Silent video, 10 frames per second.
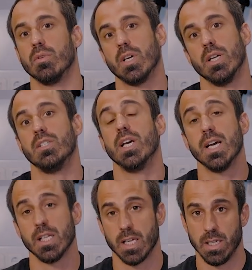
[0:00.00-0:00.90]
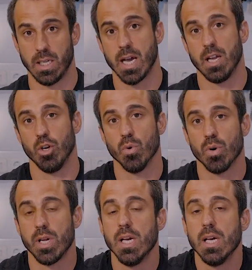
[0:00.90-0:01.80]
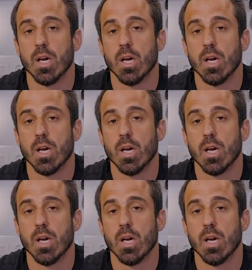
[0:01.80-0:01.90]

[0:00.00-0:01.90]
kind of tail end category